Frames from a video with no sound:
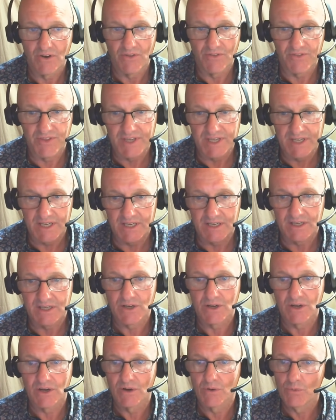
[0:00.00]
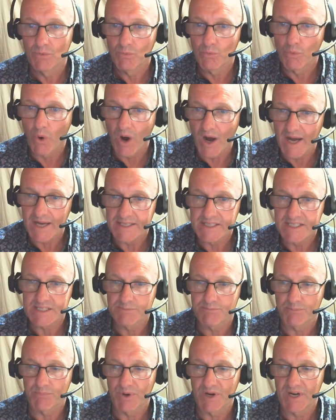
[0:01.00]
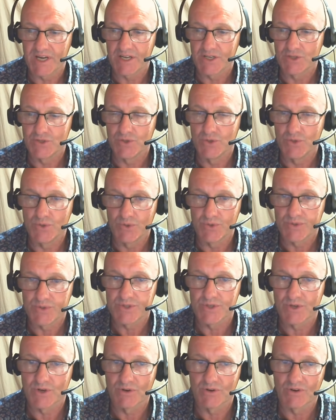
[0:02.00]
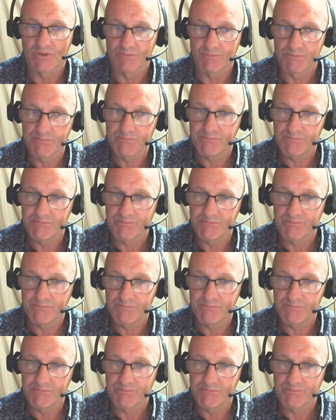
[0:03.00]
the widespread use of